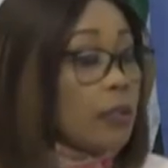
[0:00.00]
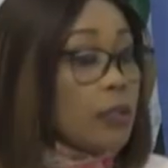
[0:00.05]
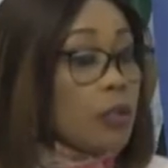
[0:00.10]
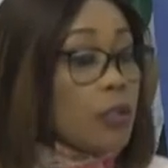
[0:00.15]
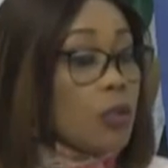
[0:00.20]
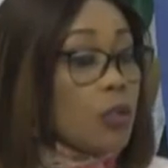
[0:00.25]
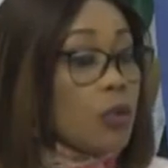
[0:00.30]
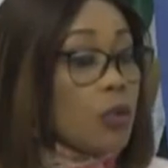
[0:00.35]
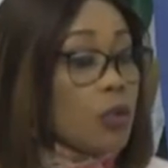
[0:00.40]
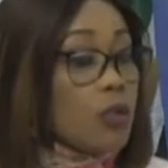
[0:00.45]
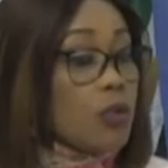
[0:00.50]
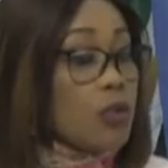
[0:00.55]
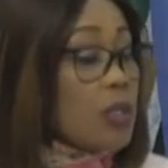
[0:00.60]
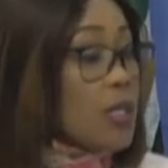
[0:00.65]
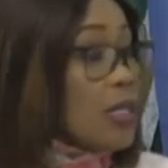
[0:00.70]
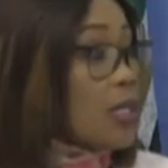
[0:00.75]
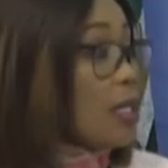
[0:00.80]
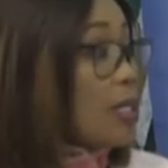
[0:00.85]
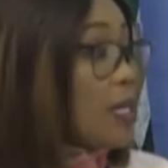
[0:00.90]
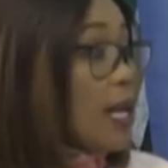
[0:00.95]
You go to
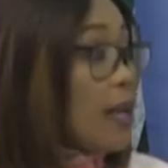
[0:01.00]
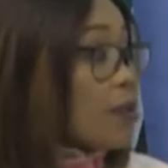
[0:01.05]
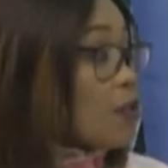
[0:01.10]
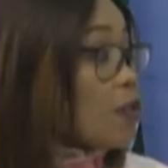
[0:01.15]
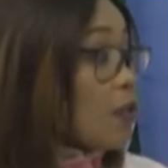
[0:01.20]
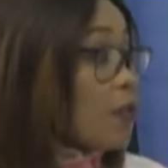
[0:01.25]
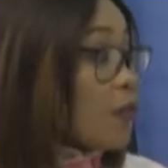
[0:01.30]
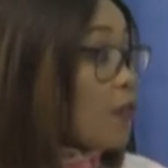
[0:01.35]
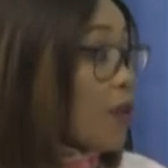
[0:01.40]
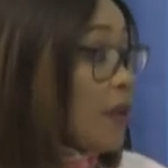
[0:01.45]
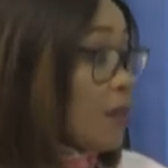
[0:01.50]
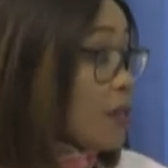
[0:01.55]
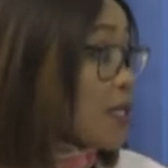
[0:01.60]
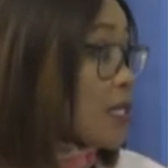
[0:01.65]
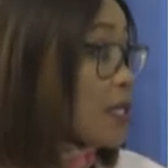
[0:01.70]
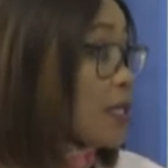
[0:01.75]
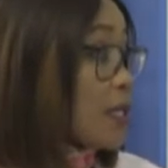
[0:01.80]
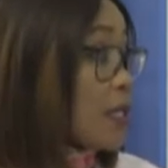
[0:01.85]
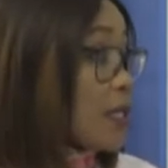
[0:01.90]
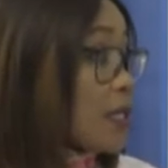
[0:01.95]
the House of
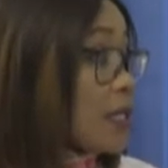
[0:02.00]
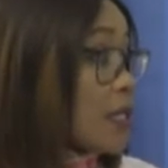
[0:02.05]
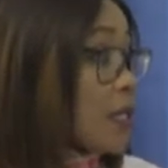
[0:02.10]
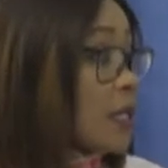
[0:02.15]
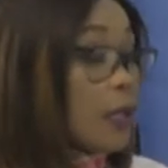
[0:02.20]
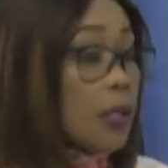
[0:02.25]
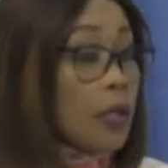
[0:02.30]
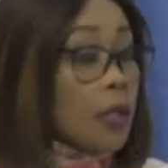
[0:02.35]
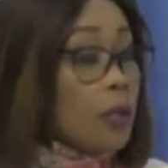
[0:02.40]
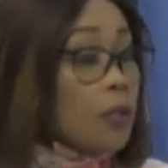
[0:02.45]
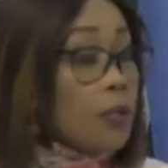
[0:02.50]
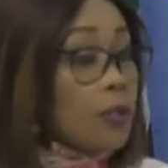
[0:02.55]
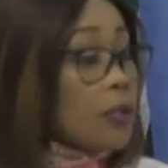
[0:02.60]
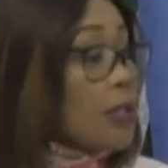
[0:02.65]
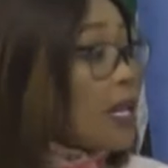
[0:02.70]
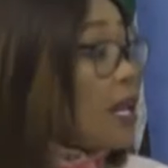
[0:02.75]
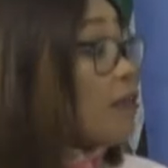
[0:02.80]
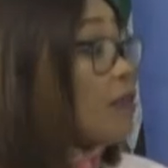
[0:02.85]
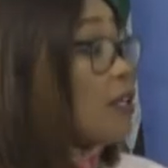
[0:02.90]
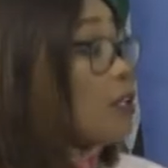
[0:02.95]
Reps, you
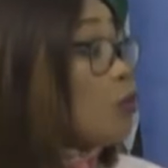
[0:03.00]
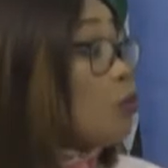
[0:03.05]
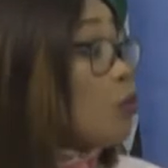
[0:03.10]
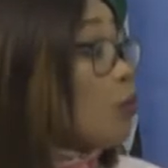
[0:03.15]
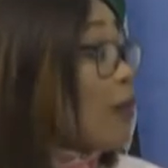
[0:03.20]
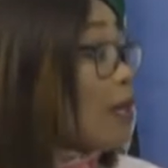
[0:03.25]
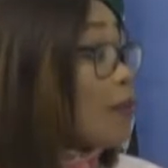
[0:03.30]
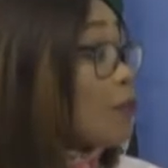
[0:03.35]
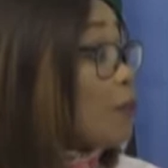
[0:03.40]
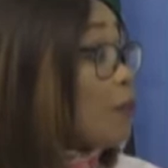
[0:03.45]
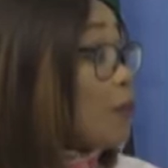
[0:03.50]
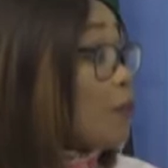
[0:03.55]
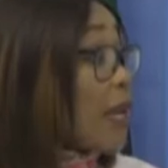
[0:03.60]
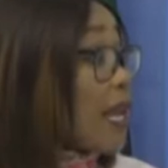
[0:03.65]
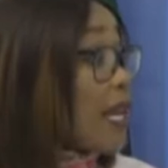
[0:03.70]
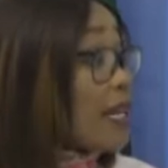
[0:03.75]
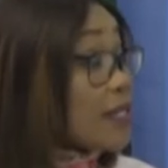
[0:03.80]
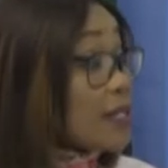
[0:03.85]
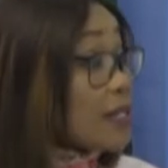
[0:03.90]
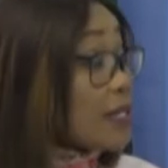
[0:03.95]
don't have any woman from
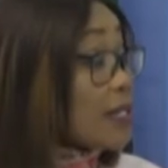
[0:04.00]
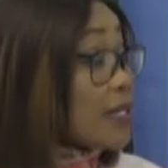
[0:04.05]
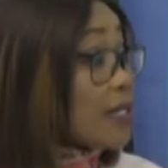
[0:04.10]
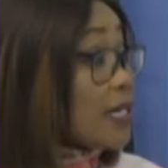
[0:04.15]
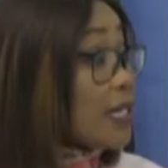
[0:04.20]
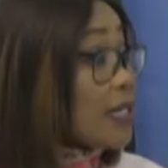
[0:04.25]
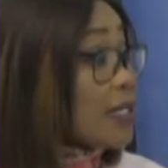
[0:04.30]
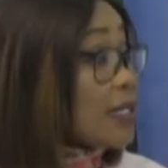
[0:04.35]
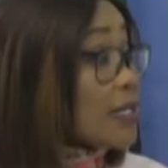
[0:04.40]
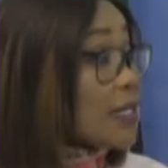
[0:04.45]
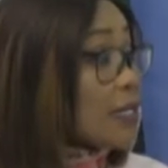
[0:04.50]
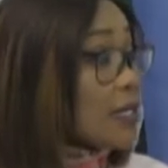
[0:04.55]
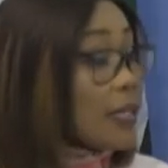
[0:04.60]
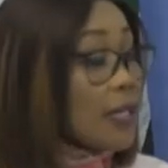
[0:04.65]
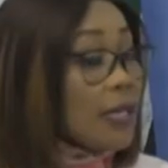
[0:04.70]
Bayelsa State.